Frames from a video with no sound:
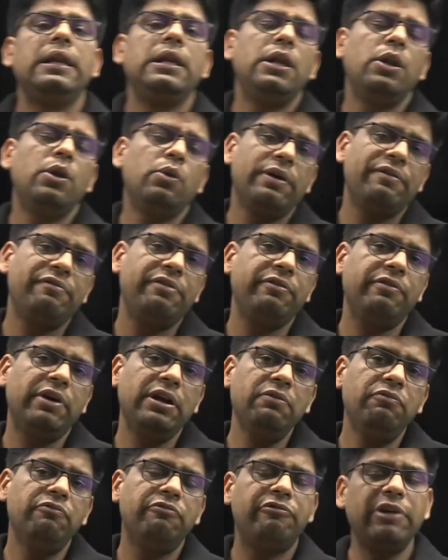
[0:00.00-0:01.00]
Hello
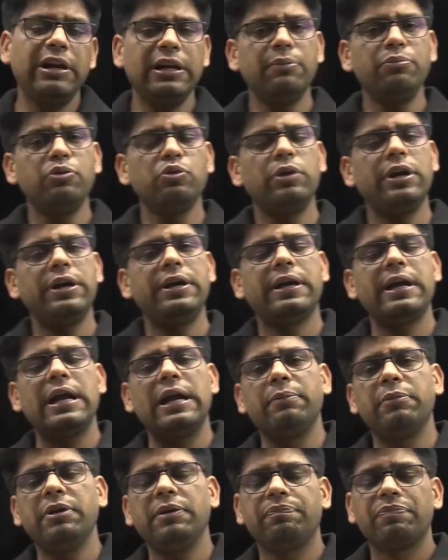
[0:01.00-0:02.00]
everyone, welcome to Gate
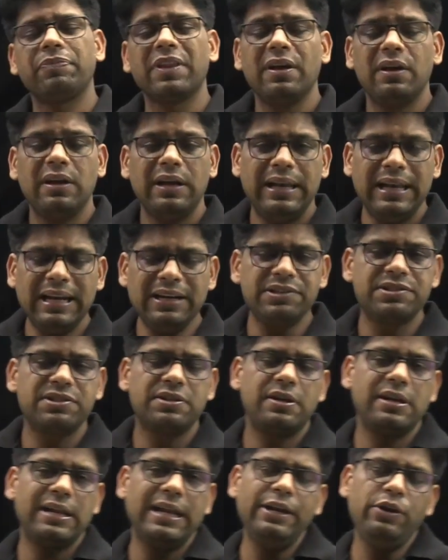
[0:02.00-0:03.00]
Academy. Let's
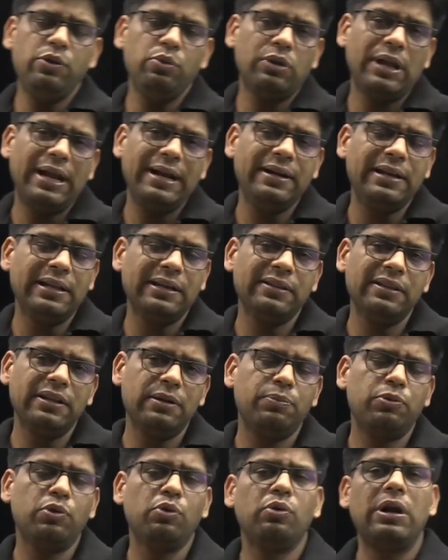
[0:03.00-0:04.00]
try to write another
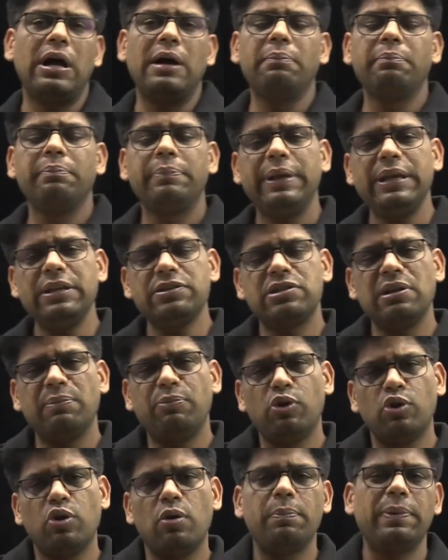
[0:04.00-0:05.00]
program based
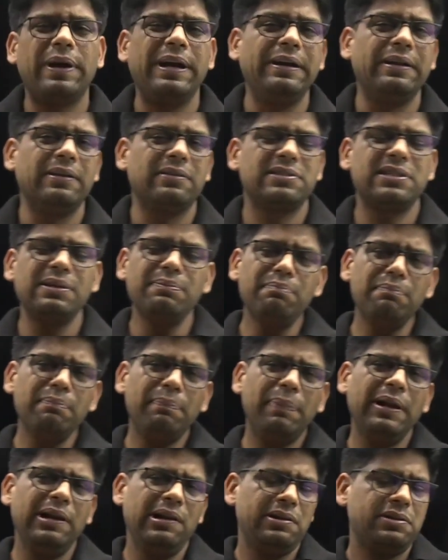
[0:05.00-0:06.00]
upon operator,
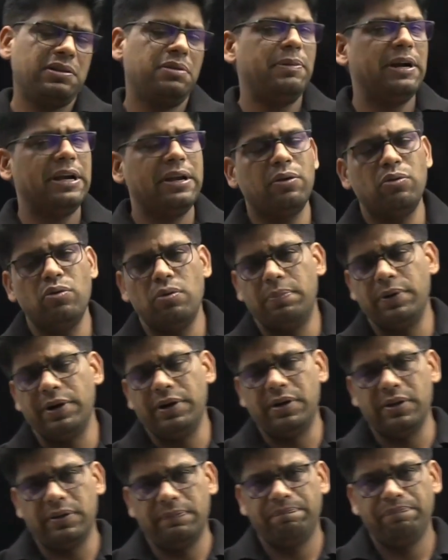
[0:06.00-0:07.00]
simple arithmetic
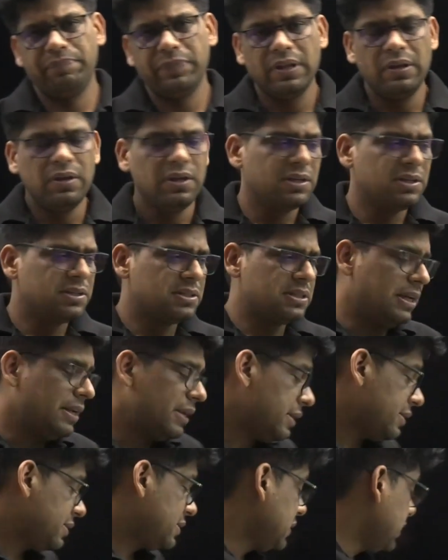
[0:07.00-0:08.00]
operator. Sir,
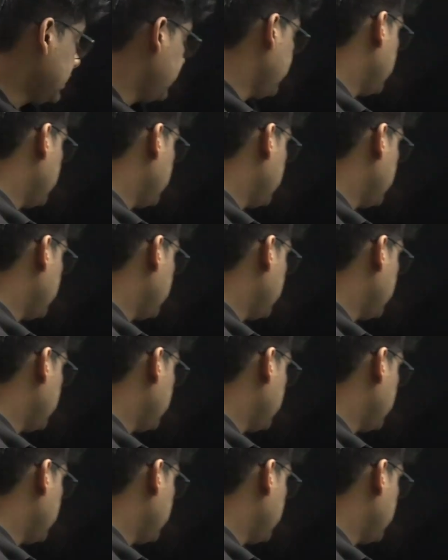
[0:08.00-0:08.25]
sir,